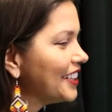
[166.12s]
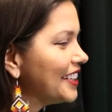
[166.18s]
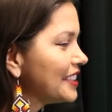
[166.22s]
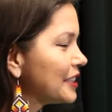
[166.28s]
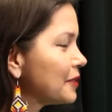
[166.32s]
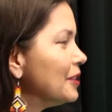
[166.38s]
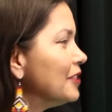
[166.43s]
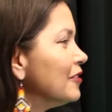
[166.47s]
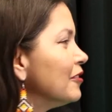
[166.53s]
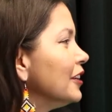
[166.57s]
and
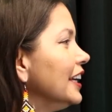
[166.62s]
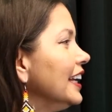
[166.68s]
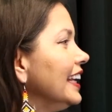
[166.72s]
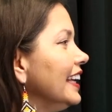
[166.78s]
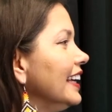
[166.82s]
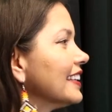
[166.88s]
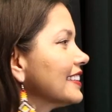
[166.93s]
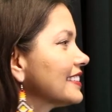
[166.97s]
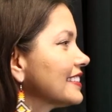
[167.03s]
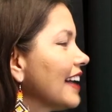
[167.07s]
it's been really
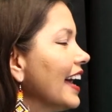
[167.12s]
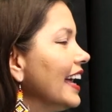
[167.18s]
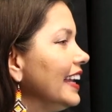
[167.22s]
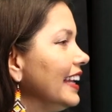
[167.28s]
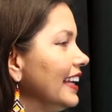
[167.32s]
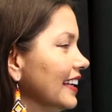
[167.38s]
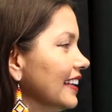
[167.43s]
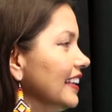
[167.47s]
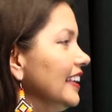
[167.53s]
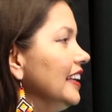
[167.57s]

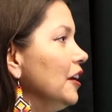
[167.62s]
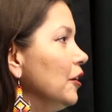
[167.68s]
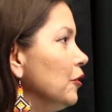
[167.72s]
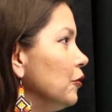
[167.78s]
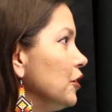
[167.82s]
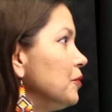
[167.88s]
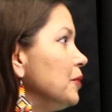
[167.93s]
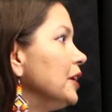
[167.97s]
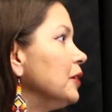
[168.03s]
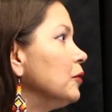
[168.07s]
exciting.
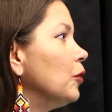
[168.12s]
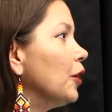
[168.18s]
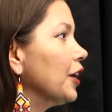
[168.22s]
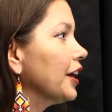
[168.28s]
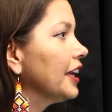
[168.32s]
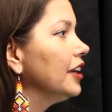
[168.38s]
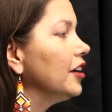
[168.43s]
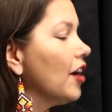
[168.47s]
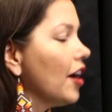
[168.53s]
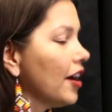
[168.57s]
We've been
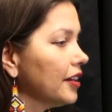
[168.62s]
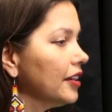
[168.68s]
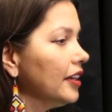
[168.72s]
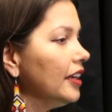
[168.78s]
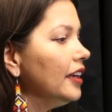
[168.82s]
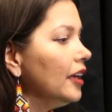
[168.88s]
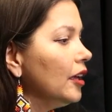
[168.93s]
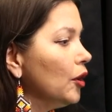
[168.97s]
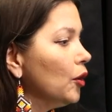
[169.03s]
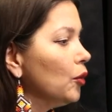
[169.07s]
working on
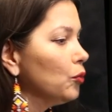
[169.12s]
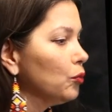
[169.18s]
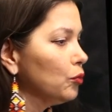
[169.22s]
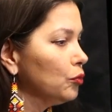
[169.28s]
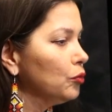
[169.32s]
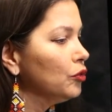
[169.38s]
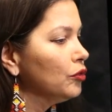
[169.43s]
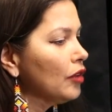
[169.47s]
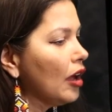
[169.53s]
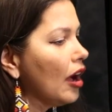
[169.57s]

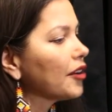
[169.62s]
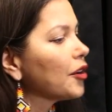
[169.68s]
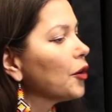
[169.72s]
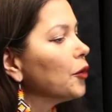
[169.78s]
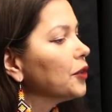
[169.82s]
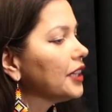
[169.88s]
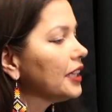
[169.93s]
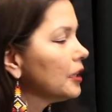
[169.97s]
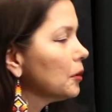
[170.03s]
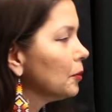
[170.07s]
not
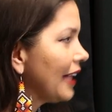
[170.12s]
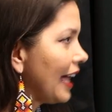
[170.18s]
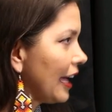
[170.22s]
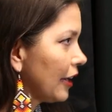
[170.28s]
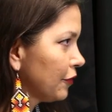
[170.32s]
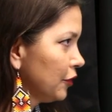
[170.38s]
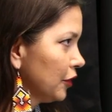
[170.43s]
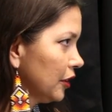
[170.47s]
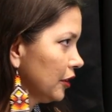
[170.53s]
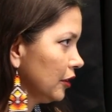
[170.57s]
only the
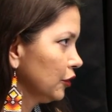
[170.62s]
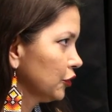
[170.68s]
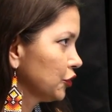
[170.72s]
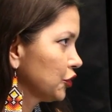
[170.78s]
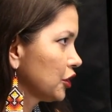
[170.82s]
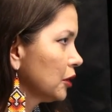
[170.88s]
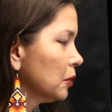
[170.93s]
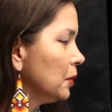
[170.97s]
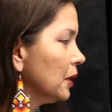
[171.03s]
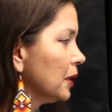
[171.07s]
Blackfoot
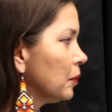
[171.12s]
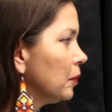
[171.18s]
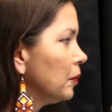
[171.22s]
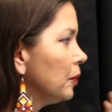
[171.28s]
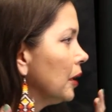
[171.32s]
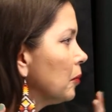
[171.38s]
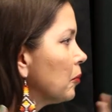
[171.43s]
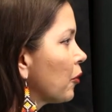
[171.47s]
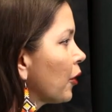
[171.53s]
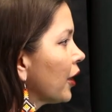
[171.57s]
culture, but
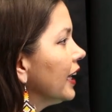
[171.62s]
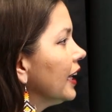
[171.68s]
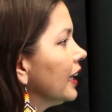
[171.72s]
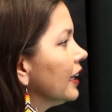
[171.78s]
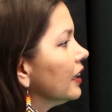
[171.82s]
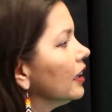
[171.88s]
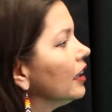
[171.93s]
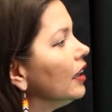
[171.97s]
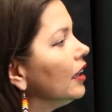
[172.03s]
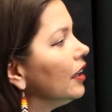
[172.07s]

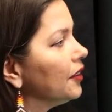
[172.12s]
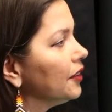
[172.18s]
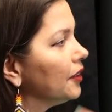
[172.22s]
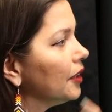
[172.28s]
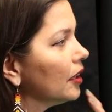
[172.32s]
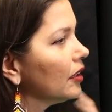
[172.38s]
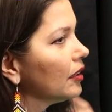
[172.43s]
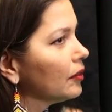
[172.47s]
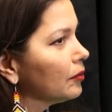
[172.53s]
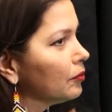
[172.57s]
bringing
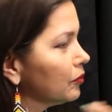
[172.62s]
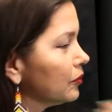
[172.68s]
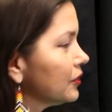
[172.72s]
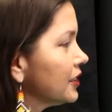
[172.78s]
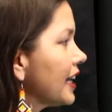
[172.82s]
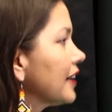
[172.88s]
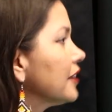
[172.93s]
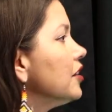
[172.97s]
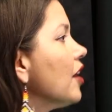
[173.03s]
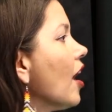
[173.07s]
the
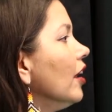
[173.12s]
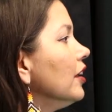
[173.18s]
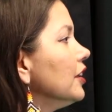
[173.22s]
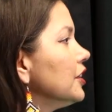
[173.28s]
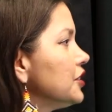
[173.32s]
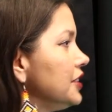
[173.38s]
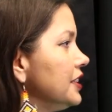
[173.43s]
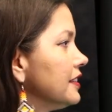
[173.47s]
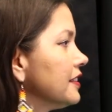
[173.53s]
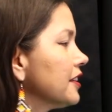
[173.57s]

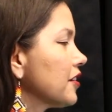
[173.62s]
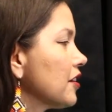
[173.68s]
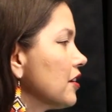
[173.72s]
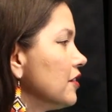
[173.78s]
technologies that are